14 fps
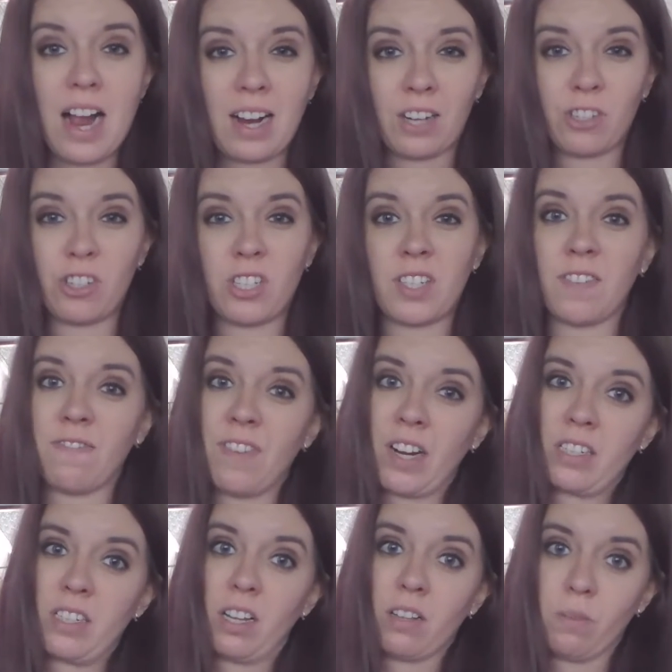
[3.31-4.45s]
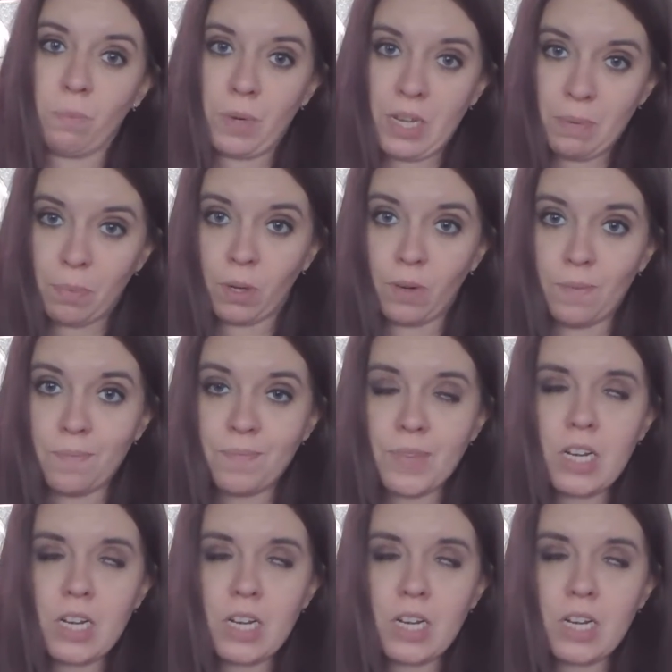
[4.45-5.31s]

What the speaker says: actions affect other people.